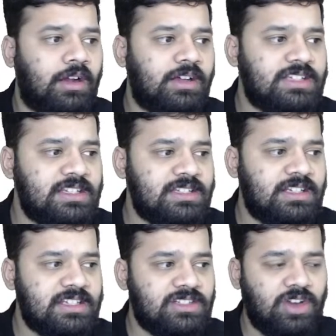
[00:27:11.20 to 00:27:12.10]
Since
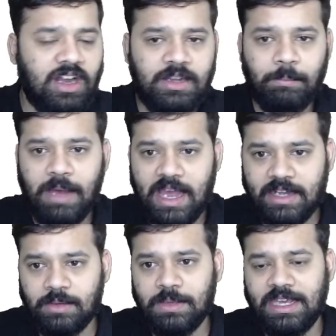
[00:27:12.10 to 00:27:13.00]
it is not
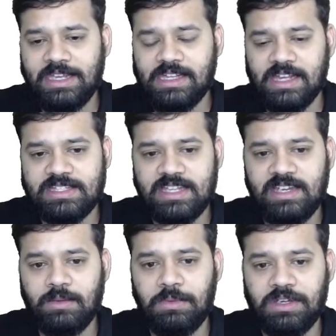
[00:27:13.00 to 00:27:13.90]
backed by any
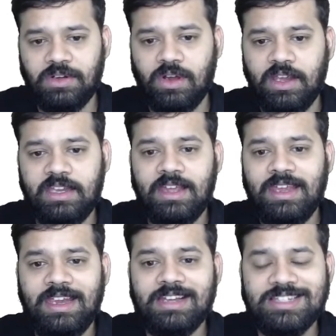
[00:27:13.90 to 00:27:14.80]
asset, Bitcoin,
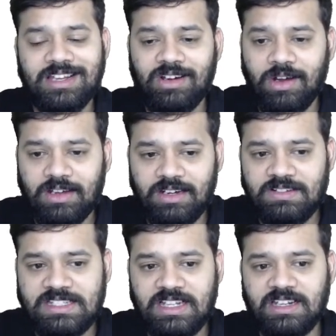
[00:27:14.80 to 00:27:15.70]
it is a
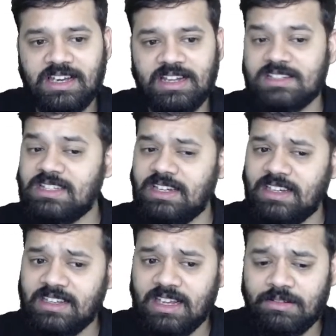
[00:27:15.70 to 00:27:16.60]
controversial currency and
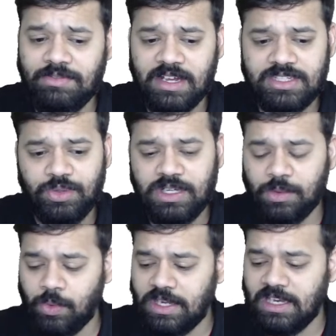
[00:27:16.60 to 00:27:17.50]
it can fluctuate
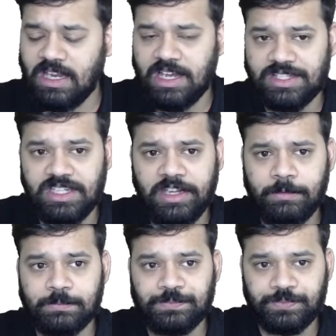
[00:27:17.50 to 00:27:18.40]
very largely
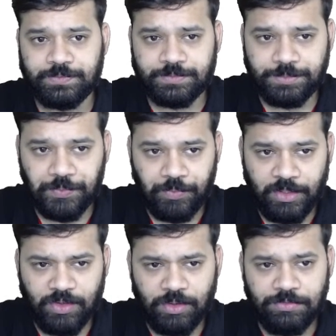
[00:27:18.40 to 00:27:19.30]

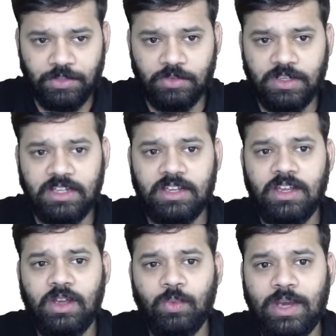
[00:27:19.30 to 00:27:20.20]
going forward.
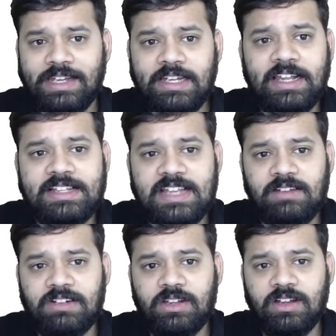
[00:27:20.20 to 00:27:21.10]
Why did El
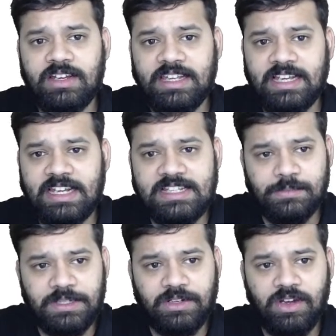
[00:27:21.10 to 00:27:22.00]
Salvador legalize
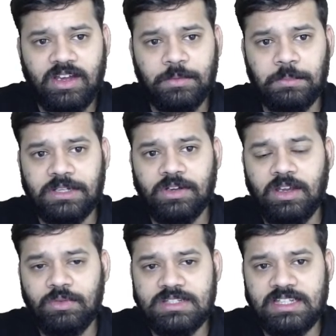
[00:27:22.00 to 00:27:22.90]
Bitcoin?
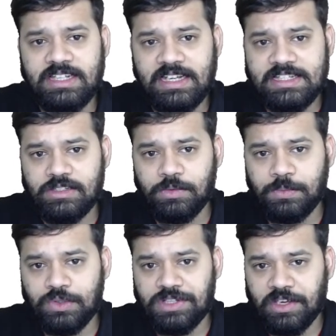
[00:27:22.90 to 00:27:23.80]
Bitcoin was legalized to
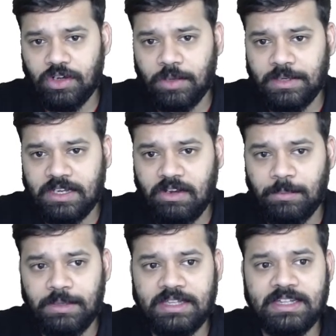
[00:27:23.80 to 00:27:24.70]
boost economic
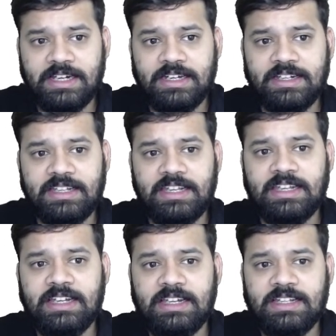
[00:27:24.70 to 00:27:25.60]
development in the country.
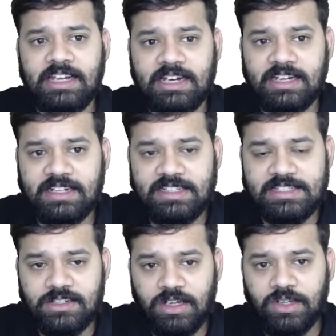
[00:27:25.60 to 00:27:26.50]
The country
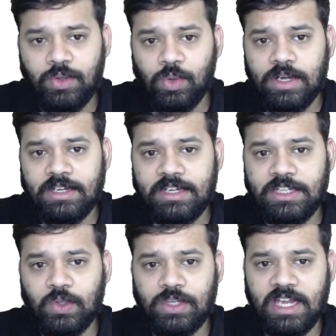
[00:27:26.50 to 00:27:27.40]
installed 200
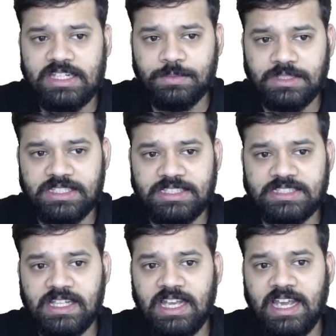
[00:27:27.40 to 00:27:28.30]
new cash machines.
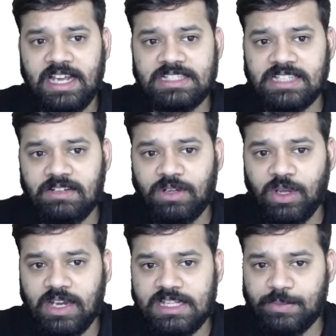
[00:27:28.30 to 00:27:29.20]
El
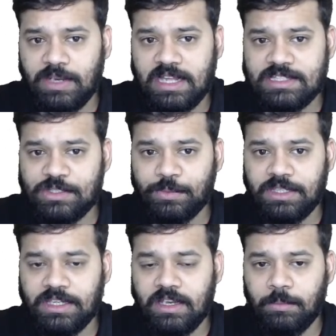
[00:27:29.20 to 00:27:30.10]
Salvador has plans to
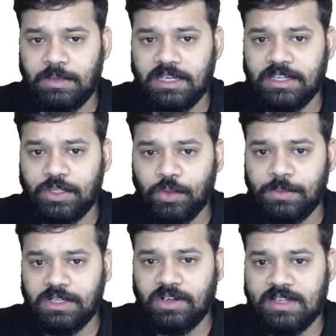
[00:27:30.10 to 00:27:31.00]
build a new
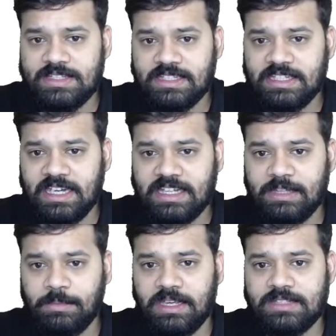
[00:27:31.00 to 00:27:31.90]
Bitcoin city at the
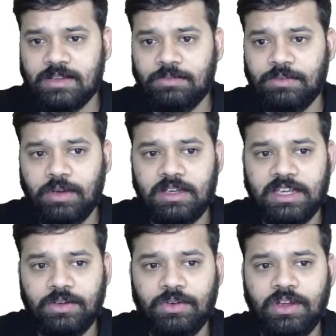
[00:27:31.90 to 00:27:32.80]
base of a
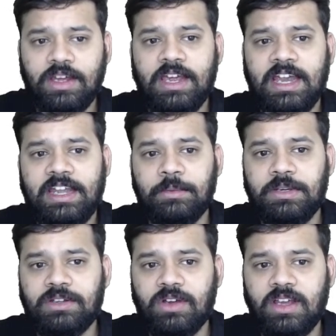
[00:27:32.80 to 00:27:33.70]
volcano, and
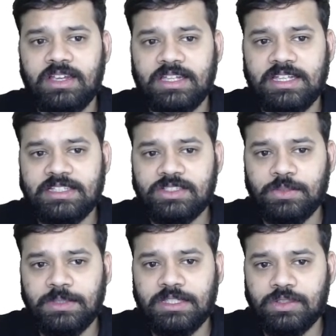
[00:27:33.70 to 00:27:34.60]
Bitcoin is to
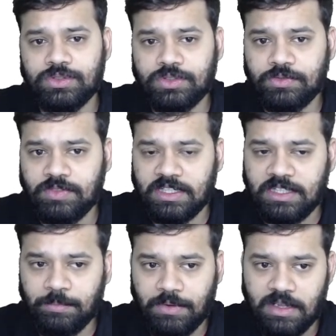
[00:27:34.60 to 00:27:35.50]
be used to fund the
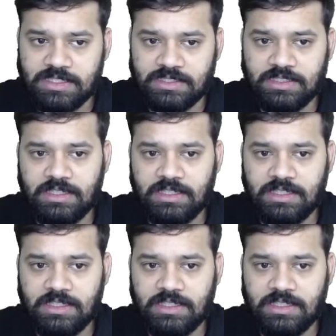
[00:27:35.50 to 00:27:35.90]
project.